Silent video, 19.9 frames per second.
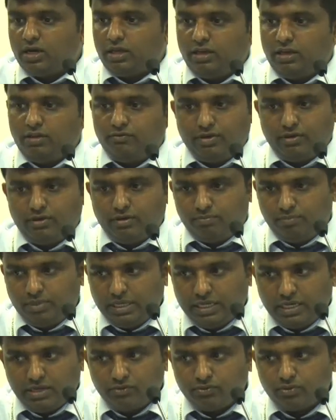if we
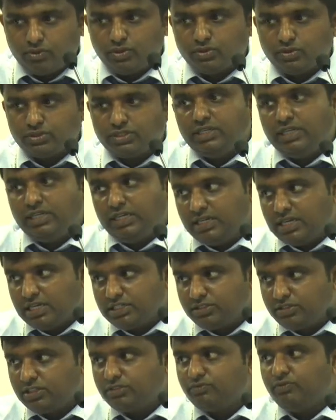believe to use in
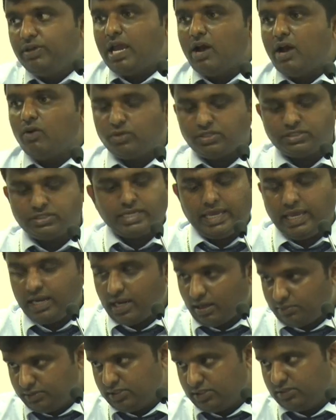industries, we have to scale
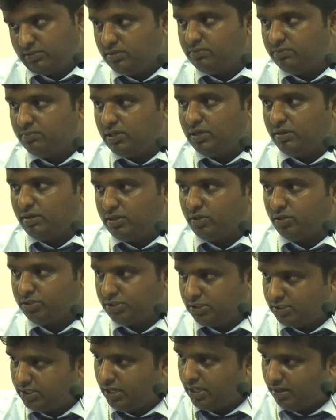up the
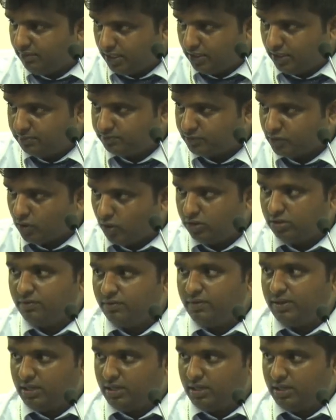toxicity level or the